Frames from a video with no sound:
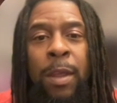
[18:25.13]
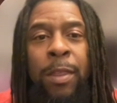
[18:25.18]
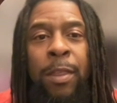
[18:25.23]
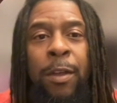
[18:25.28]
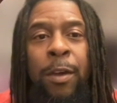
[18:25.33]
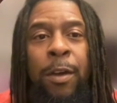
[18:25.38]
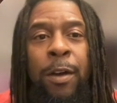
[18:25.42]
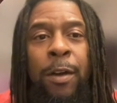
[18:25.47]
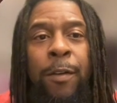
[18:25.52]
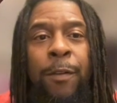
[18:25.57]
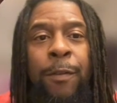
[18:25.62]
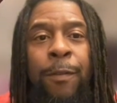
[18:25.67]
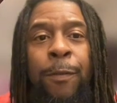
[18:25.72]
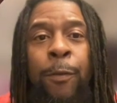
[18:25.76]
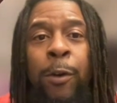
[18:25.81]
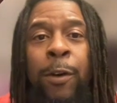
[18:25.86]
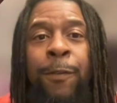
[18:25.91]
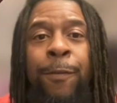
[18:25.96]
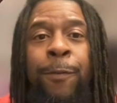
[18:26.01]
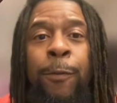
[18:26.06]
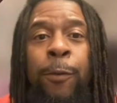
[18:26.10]
The
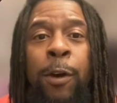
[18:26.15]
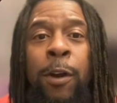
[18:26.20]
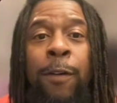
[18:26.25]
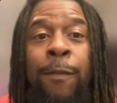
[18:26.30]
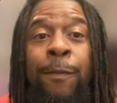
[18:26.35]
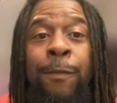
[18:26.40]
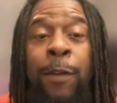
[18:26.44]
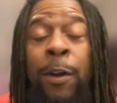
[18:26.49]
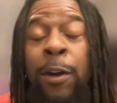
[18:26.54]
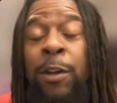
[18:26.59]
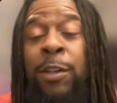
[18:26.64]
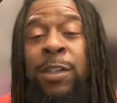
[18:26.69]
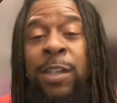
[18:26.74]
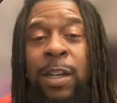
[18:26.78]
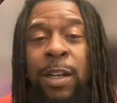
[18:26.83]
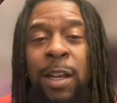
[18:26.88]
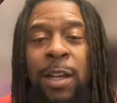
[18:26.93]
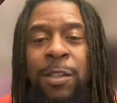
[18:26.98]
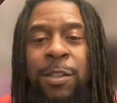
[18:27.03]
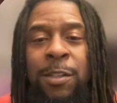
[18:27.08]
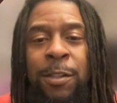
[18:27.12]
44 convergent
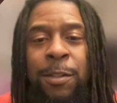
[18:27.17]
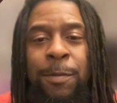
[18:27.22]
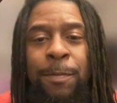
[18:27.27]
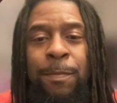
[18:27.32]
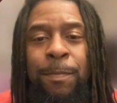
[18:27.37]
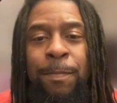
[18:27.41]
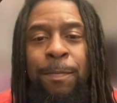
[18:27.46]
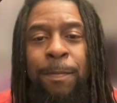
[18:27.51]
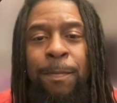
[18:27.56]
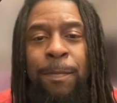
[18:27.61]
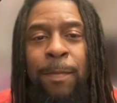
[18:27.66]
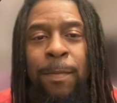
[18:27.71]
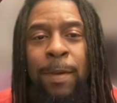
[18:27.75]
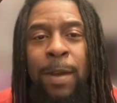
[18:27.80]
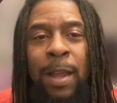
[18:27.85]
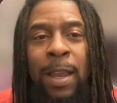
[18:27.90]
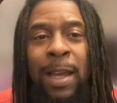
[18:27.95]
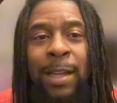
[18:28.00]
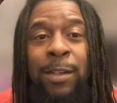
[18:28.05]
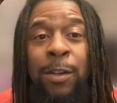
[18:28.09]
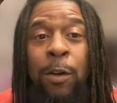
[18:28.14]
cluster,
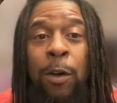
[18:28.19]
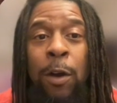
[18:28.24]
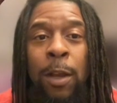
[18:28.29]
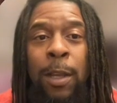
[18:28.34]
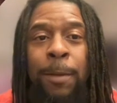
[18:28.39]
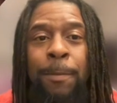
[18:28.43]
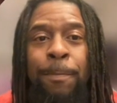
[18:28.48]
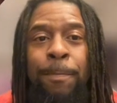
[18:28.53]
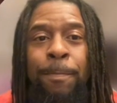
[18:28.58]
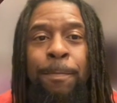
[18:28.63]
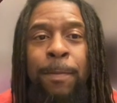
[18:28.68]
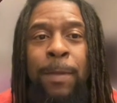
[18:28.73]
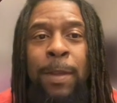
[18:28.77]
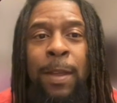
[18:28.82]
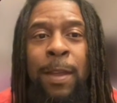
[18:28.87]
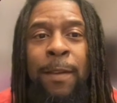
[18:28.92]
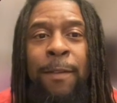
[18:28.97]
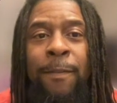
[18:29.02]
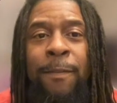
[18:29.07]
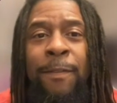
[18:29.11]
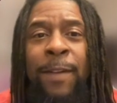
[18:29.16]
I like to call it,
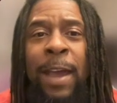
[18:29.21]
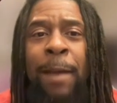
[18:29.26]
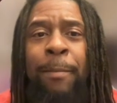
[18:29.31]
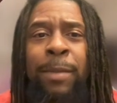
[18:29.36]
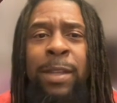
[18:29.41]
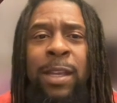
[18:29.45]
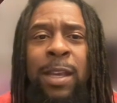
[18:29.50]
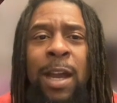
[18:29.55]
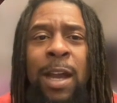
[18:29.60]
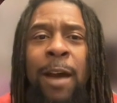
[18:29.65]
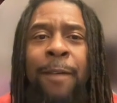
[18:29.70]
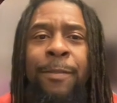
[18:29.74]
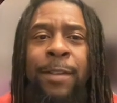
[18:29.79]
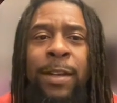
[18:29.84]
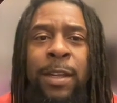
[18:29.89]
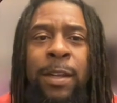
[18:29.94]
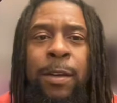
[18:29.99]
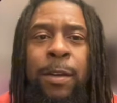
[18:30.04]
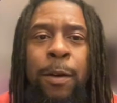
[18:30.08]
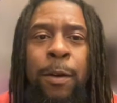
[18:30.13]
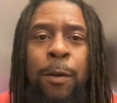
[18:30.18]
family,
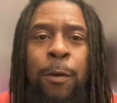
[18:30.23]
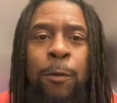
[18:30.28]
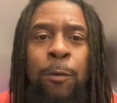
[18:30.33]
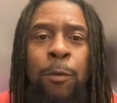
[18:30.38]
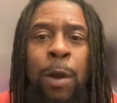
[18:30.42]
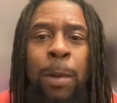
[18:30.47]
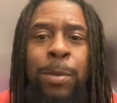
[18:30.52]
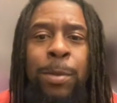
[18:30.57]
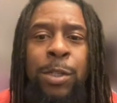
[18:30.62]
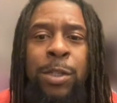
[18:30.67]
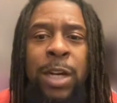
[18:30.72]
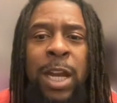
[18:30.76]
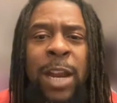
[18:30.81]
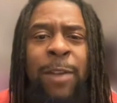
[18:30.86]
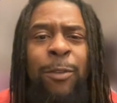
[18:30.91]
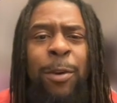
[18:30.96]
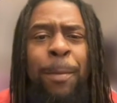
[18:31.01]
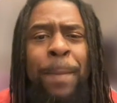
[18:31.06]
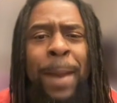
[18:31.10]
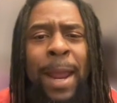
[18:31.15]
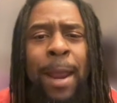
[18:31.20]
covenant, rupture,
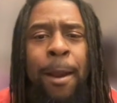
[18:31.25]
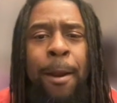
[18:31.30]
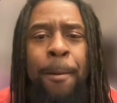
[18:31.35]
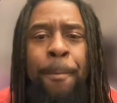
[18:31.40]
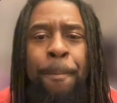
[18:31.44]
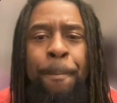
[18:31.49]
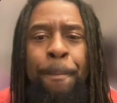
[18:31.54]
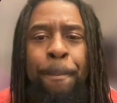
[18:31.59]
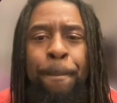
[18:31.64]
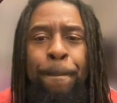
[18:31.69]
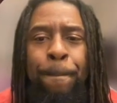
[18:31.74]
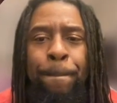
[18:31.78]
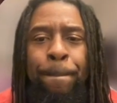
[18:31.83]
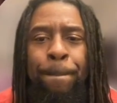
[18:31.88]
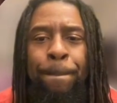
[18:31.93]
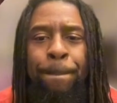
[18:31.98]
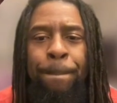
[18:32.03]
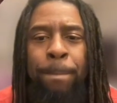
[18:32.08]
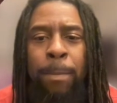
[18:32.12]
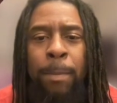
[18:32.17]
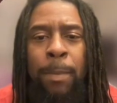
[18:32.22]
and repair.
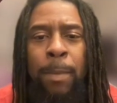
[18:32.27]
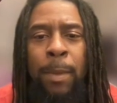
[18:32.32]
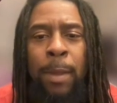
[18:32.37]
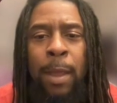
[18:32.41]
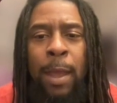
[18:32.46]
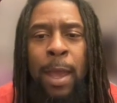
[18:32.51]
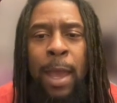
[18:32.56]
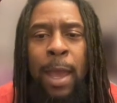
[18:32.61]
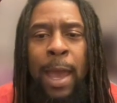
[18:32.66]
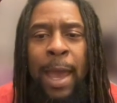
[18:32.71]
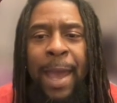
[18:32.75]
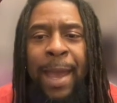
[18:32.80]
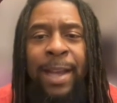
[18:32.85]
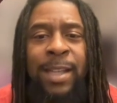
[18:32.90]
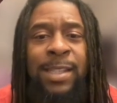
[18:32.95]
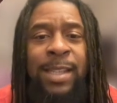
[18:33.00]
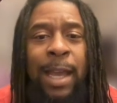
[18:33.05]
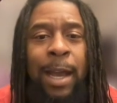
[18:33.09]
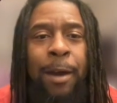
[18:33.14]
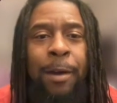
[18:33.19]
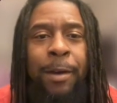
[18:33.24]

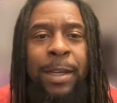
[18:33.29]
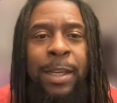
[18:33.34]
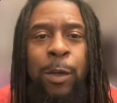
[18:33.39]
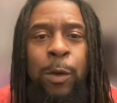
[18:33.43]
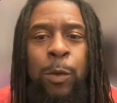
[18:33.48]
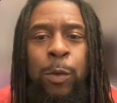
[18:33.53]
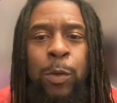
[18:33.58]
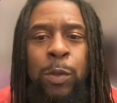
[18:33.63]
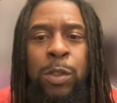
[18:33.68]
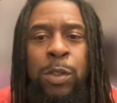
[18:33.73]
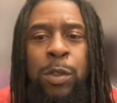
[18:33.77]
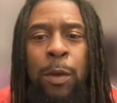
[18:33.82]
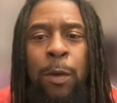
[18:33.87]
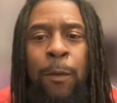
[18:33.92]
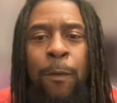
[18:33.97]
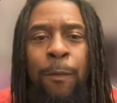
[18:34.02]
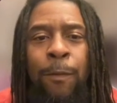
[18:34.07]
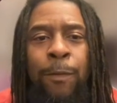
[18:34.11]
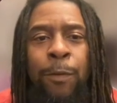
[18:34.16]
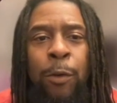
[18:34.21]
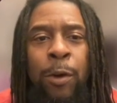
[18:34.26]
Exile equals
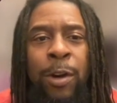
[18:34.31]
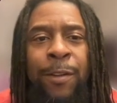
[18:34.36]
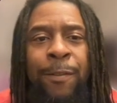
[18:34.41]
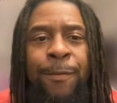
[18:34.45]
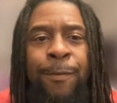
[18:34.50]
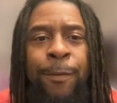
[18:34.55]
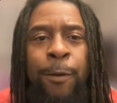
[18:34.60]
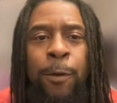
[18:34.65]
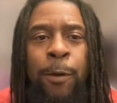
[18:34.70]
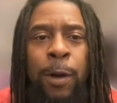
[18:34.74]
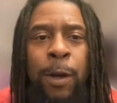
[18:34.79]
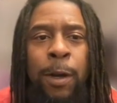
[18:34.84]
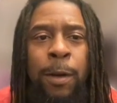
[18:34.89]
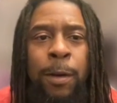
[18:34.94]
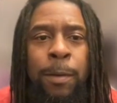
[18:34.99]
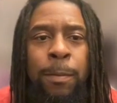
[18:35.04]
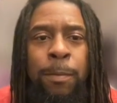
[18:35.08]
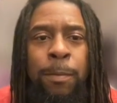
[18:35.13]
44.